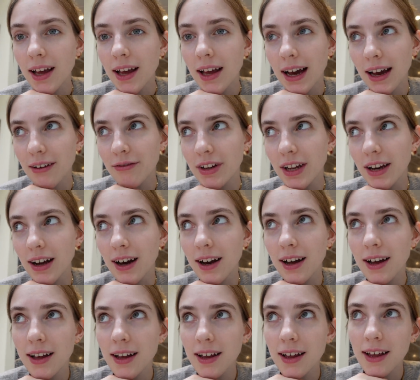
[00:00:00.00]
have
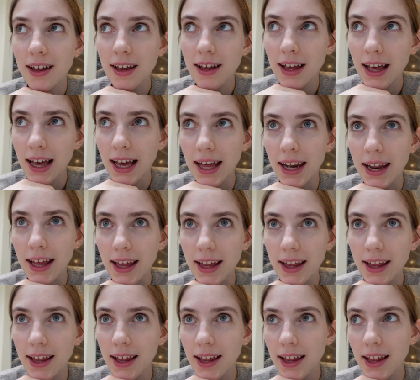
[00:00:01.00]
dinner,
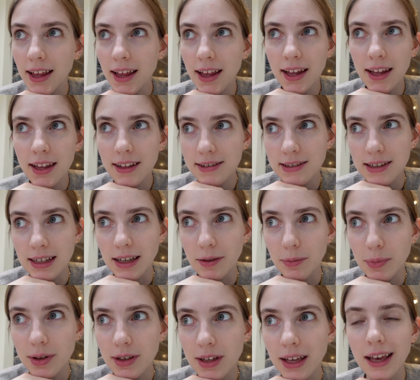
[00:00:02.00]
edit,
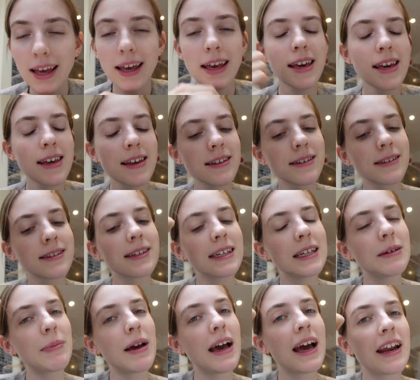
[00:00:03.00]
sleep, eat,
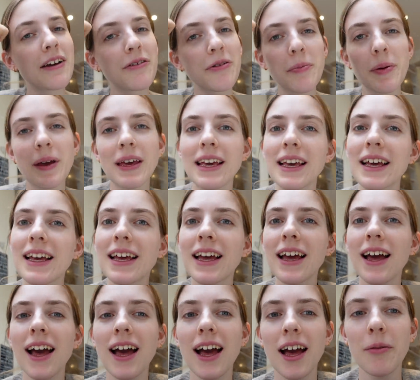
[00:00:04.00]
sleep, edit, repeat.
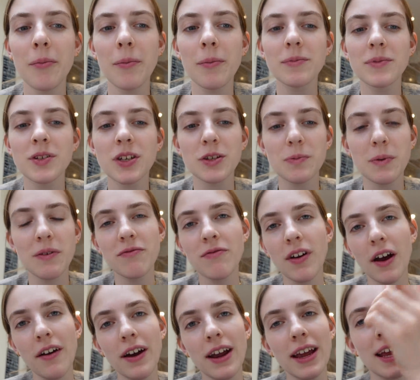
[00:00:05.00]
Um, so it's been
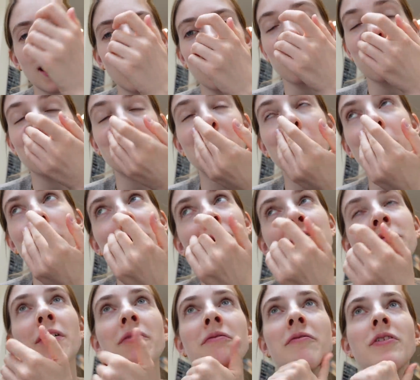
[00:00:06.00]
very, it would not be
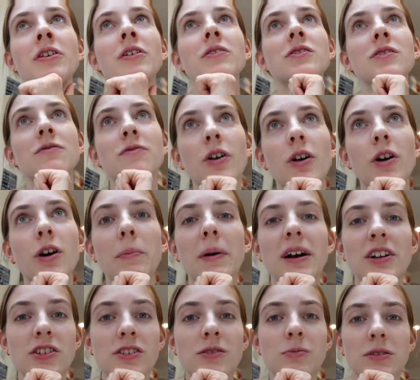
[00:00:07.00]
fun for you to vlog, but
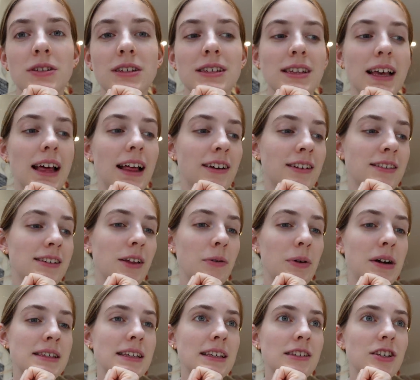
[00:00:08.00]
I just want to say it because
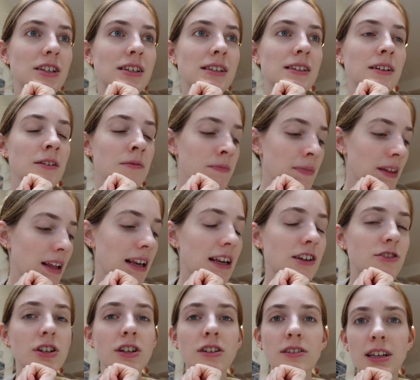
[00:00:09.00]
otherwise it just
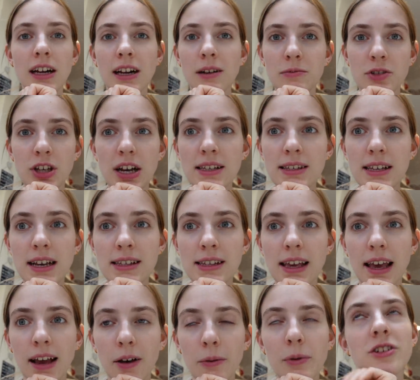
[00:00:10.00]
literally looks like I'm jet
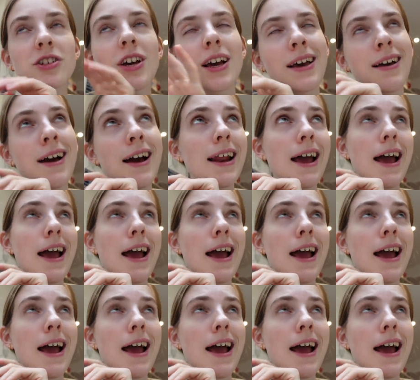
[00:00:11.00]
setting, which I kind